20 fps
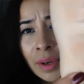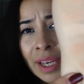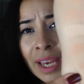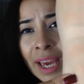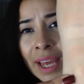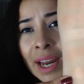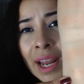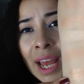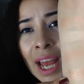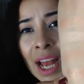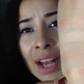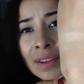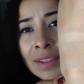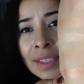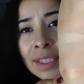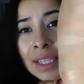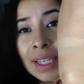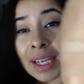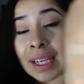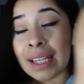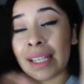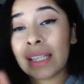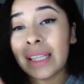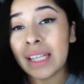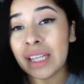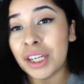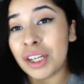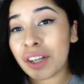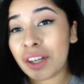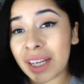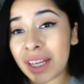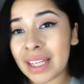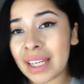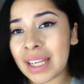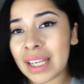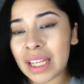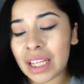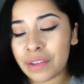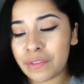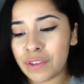It kind of has glitter in
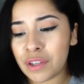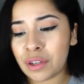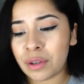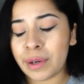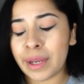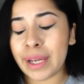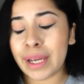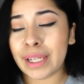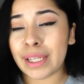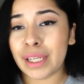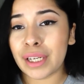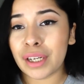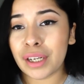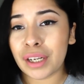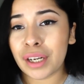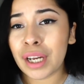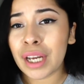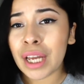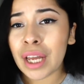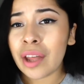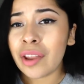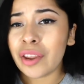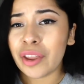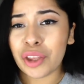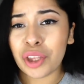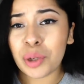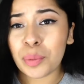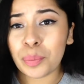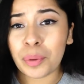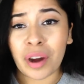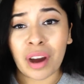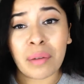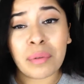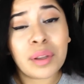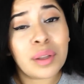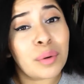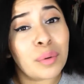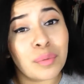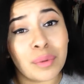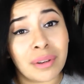it. If you don't like glitter, then you
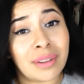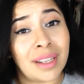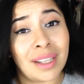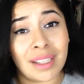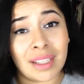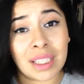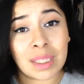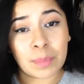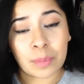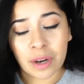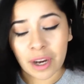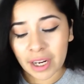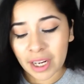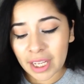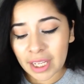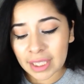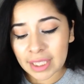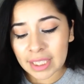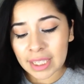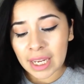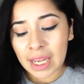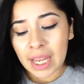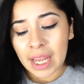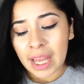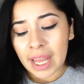probably won't like this product.